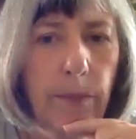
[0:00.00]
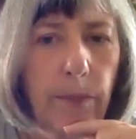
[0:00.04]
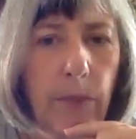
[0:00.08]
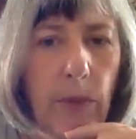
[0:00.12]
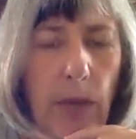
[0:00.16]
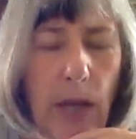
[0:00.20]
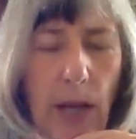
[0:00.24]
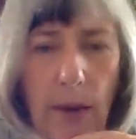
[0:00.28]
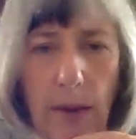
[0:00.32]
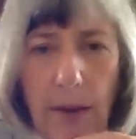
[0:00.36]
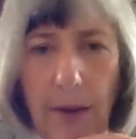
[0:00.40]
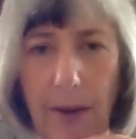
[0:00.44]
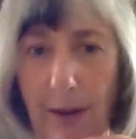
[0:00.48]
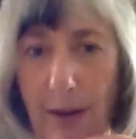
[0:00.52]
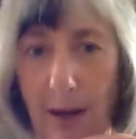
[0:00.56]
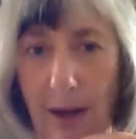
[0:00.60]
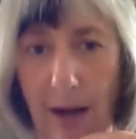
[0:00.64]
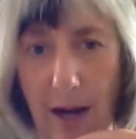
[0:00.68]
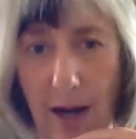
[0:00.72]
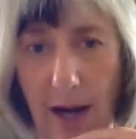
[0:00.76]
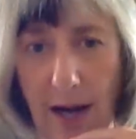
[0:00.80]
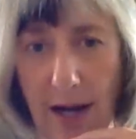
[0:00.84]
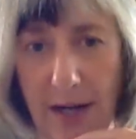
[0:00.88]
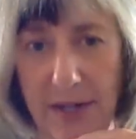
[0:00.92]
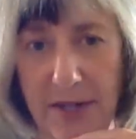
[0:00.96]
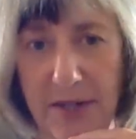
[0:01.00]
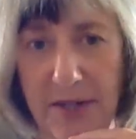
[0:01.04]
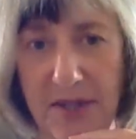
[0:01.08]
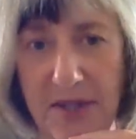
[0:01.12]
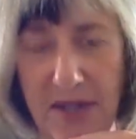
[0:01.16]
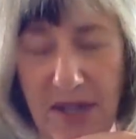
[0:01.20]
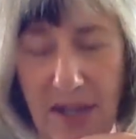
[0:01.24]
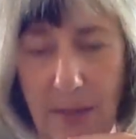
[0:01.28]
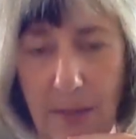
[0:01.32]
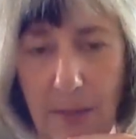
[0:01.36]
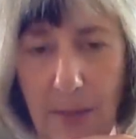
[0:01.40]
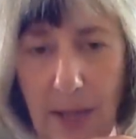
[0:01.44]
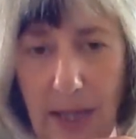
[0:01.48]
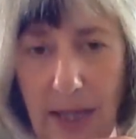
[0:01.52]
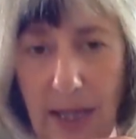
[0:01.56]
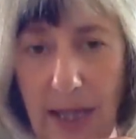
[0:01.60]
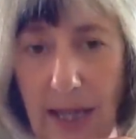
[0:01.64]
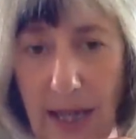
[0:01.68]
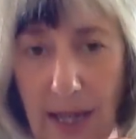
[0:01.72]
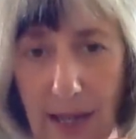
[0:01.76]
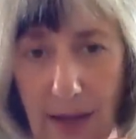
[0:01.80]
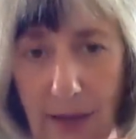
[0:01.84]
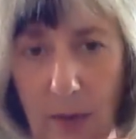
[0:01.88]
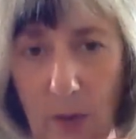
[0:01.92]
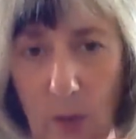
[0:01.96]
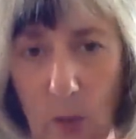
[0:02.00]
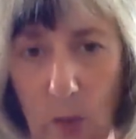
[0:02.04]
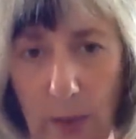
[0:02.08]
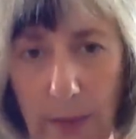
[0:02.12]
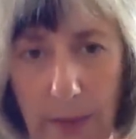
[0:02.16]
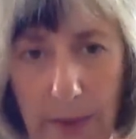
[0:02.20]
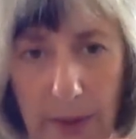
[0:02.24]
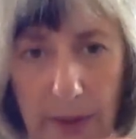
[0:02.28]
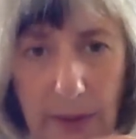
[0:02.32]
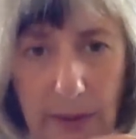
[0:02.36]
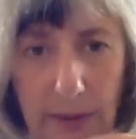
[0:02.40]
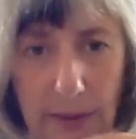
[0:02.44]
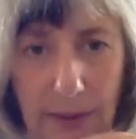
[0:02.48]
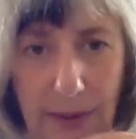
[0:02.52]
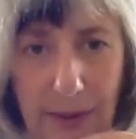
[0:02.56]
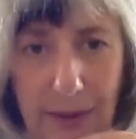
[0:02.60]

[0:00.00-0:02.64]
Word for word: Now, I didn't see many other women